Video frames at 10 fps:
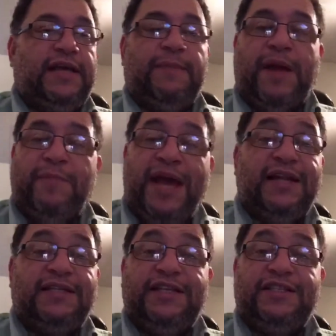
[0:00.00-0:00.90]
And by
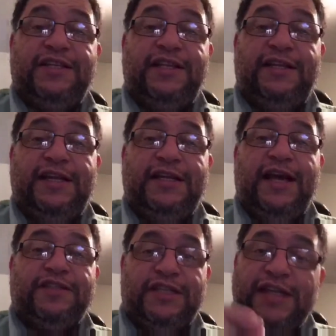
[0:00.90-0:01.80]
paying attention to the
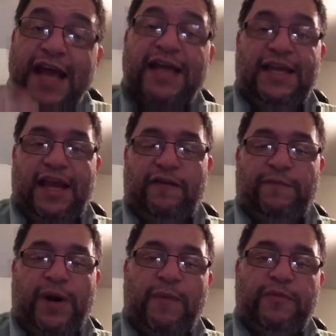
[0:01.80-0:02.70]
details and taking care
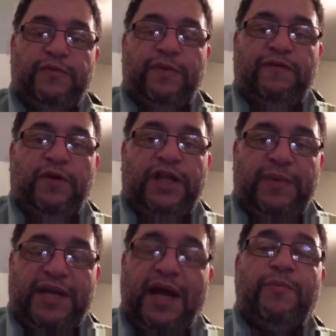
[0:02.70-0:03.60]
of problems before they
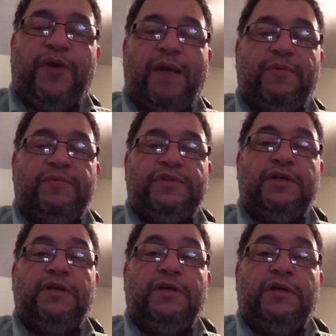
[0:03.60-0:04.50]
become problems,
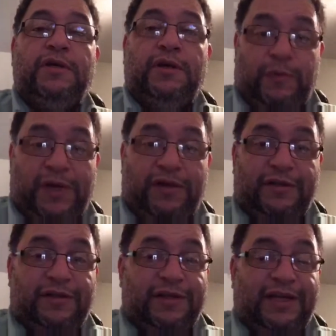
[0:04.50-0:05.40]
well,
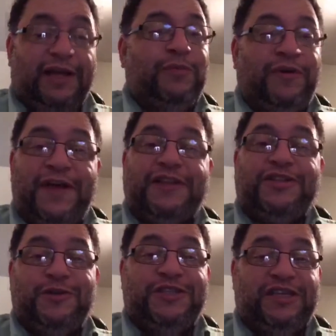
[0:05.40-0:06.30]
it'll
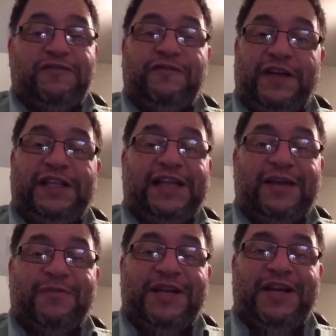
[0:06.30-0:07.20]
prevent Tuesdays from feeling
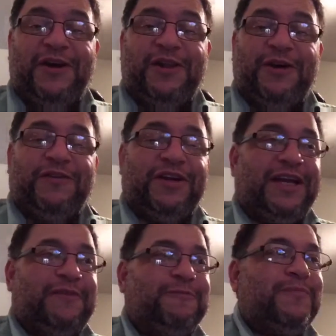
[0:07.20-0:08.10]
like Monday all over
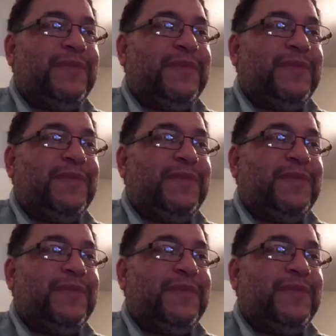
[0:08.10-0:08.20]
again.